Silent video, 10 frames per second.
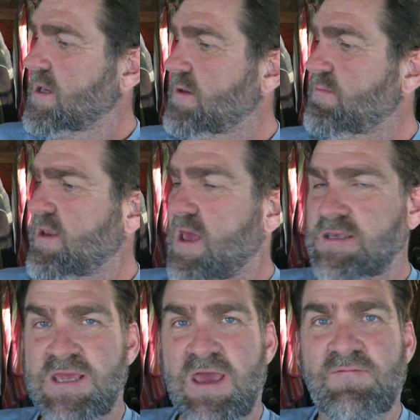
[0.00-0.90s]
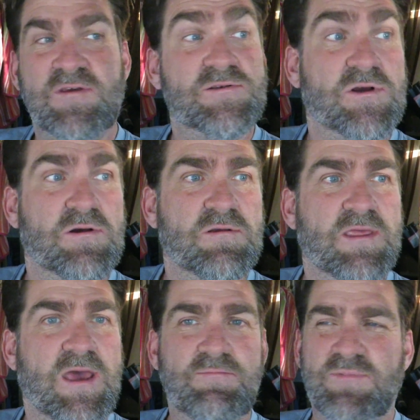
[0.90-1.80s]
it'd be nice to have control of
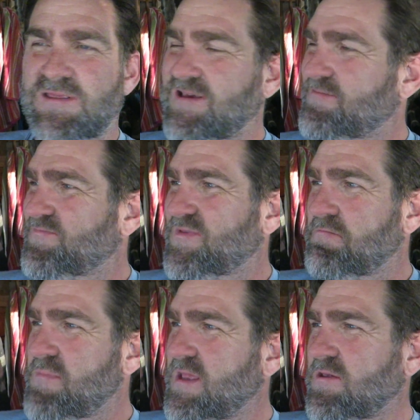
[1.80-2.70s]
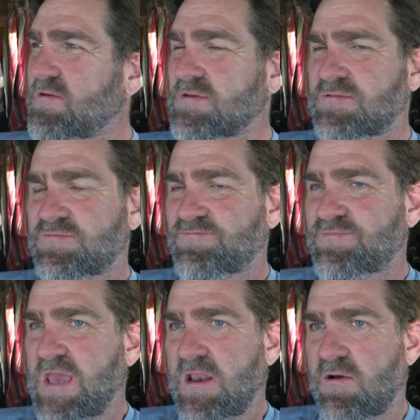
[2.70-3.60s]
that, but the menu is
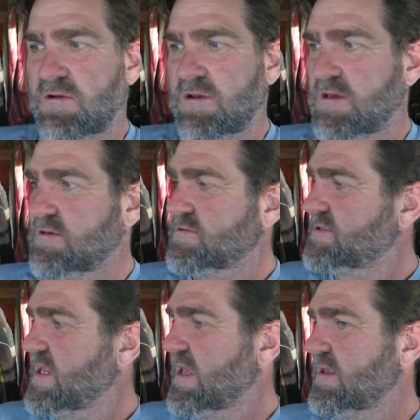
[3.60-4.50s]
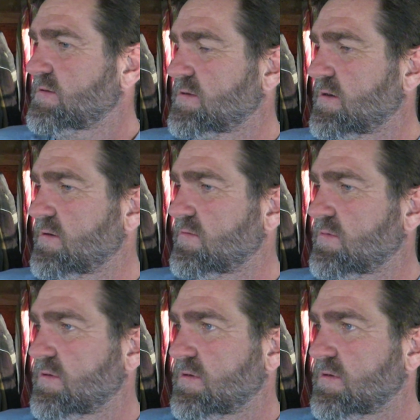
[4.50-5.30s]
kind of hard to understand. So